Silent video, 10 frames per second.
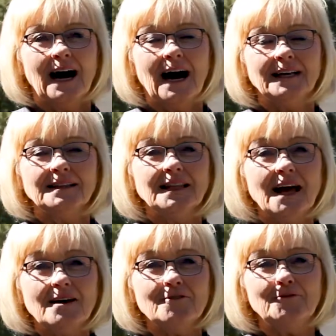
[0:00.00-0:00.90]
I
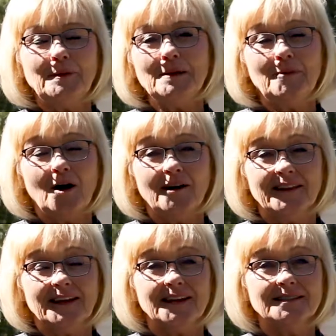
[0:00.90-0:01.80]
love being part of
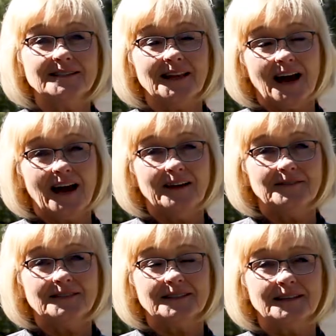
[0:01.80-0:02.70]
the kids'
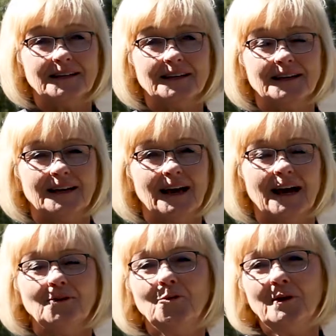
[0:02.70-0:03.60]
lives.
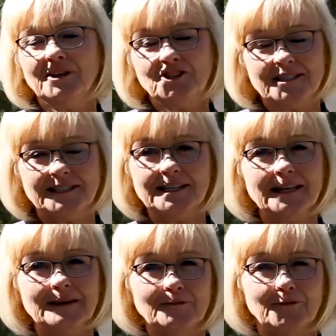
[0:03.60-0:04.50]
I don't want to just see
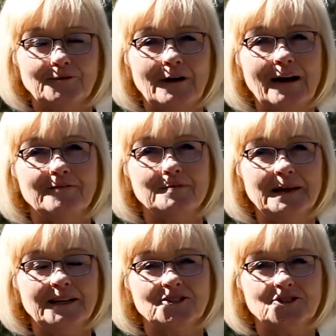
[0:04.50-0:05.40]
them for 5
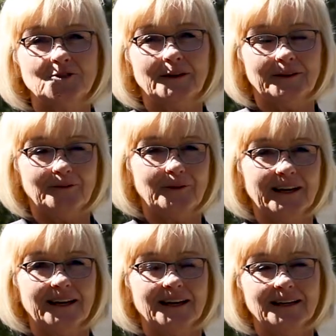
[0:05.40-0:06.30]
minutes during the
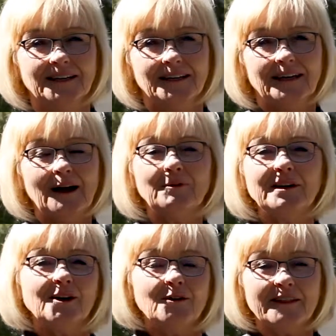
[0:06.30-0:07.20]
week. I want
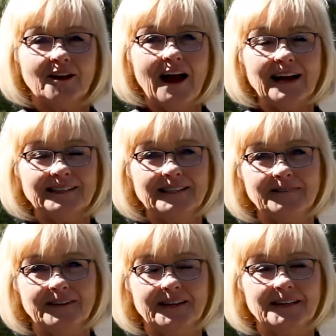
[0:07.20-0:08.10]
to go to their
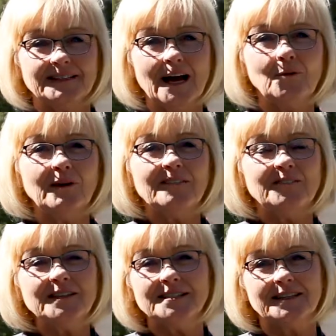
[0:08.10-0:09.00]
activities. I want to
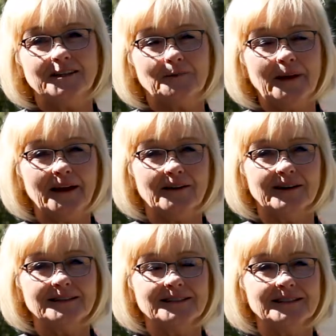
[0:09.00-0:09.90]
visit their
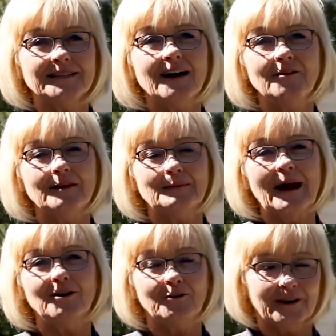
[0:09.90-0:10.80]
parents and tell them
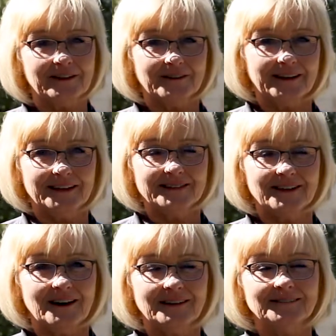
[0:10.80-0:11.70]
how great their kids
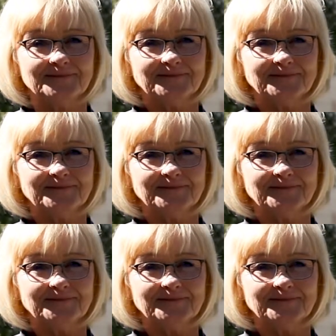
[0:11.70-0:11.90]
are.